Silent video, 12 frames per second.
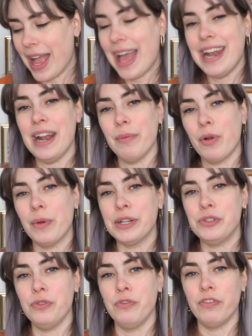ended up going
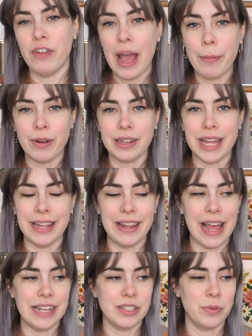to Fabricland
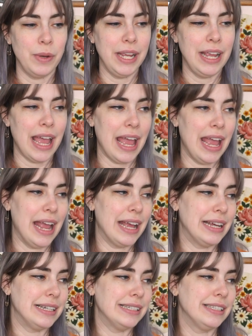last week,
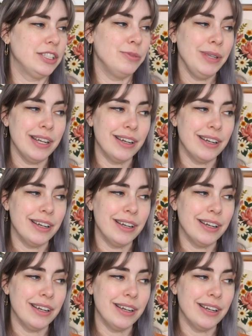and to be